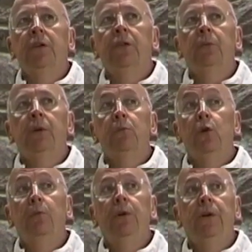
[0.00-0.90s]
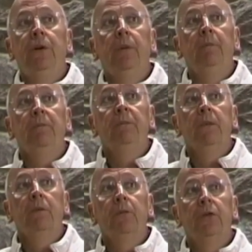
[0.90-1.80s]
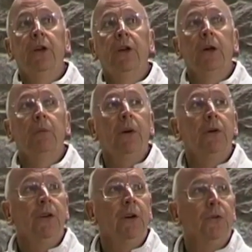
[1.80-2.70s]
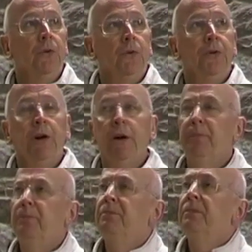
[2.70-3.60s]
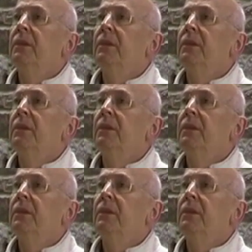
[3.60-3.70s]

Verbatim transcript: ears, a bit morbid, thinking about death all the time.